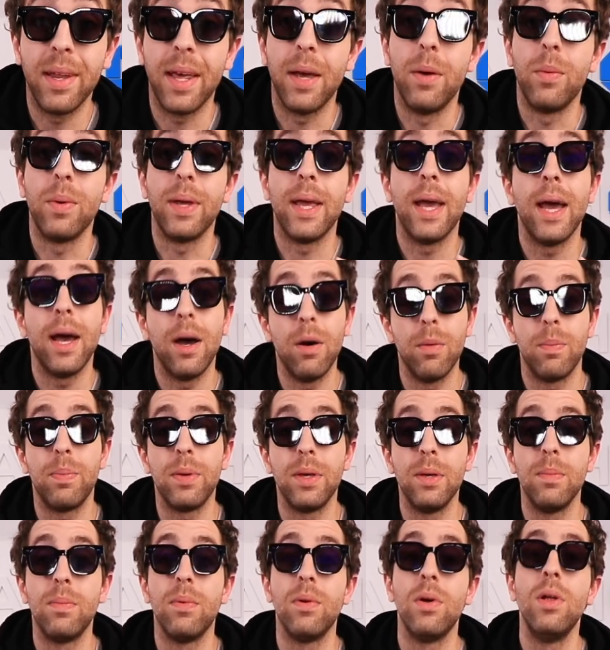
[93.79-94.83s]
and we help
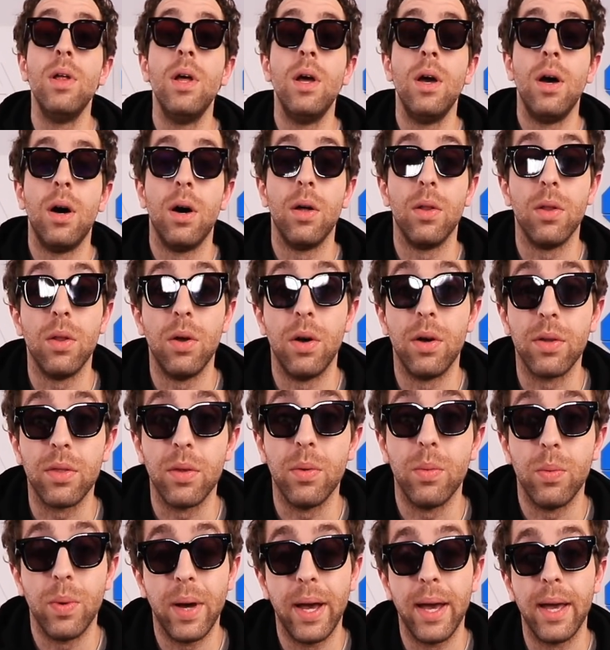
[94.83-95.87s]
people along the
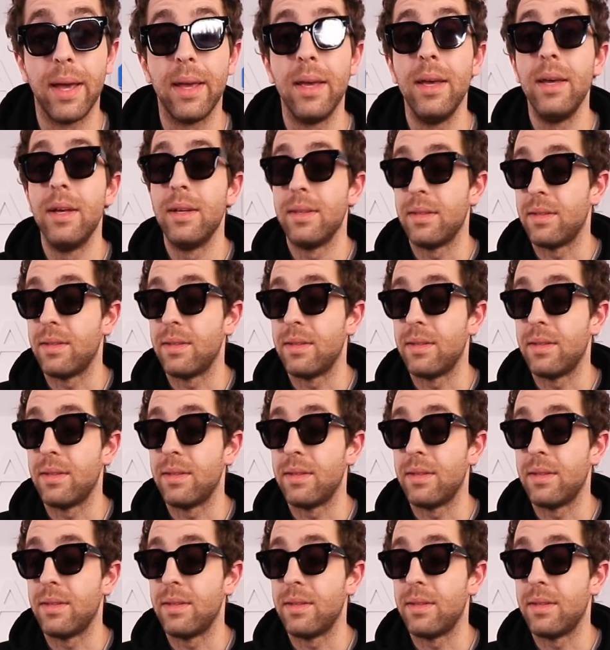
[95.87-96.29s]
way